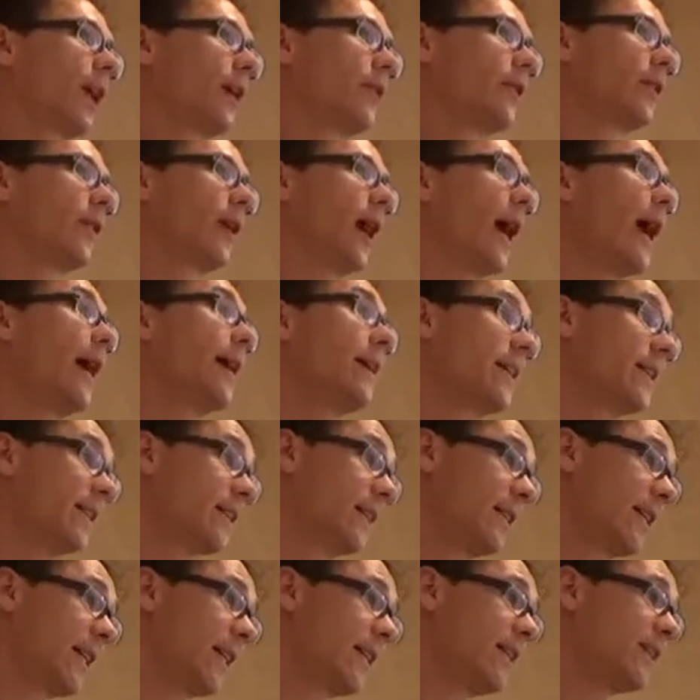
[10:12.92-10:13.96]
the
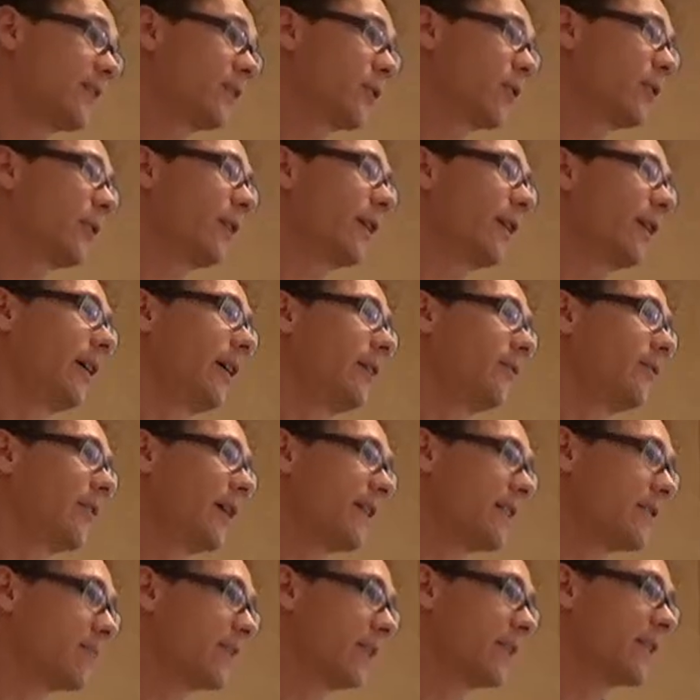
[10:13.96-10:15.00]
ISDS, so the
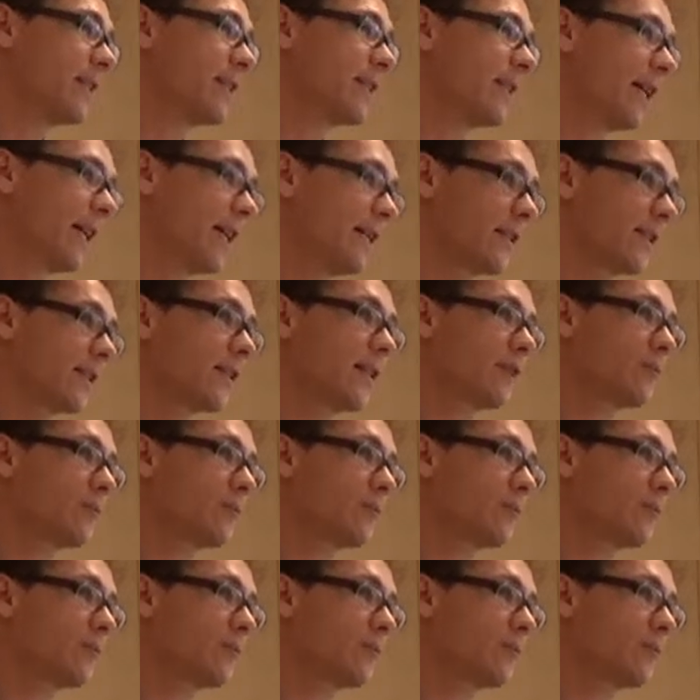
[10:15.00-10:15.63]
investment state